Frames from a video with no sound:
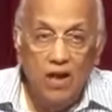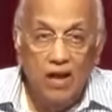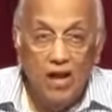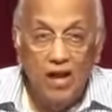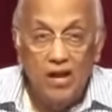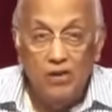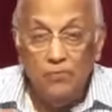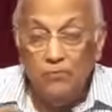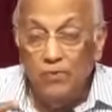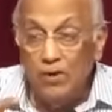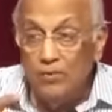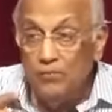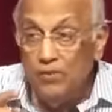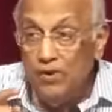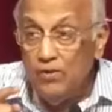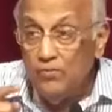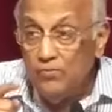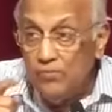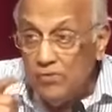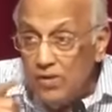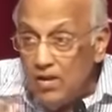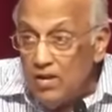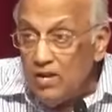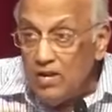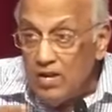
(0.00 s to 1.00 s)
And when we
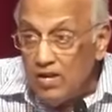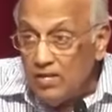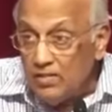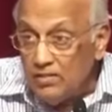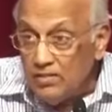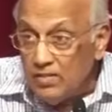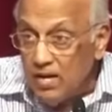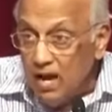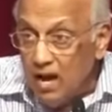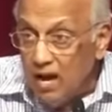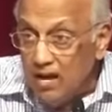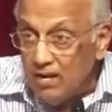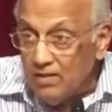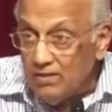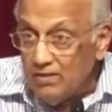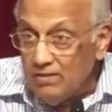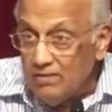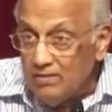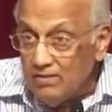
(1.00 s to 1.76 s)
realize that,